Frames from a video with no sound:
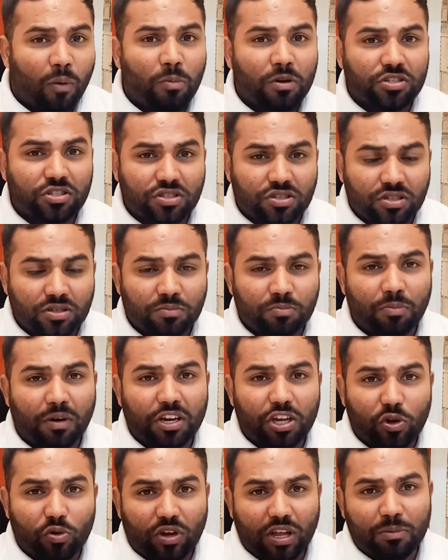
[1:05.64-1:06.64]
much
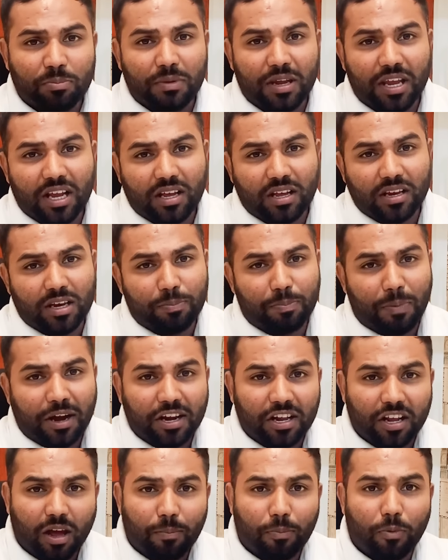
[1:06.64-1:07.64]
money you can make
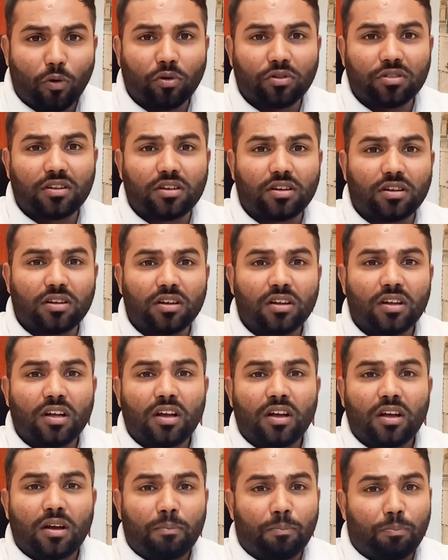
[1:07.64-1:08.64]
depending upon the
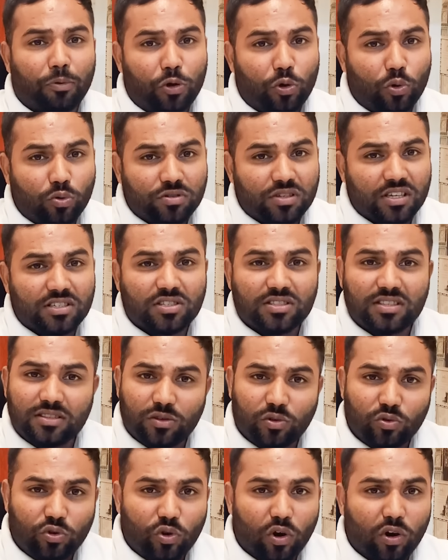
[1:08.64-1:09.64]
users
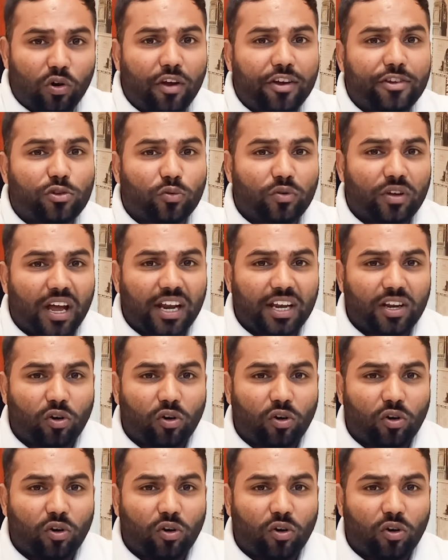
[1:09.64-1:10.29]
you are going to get.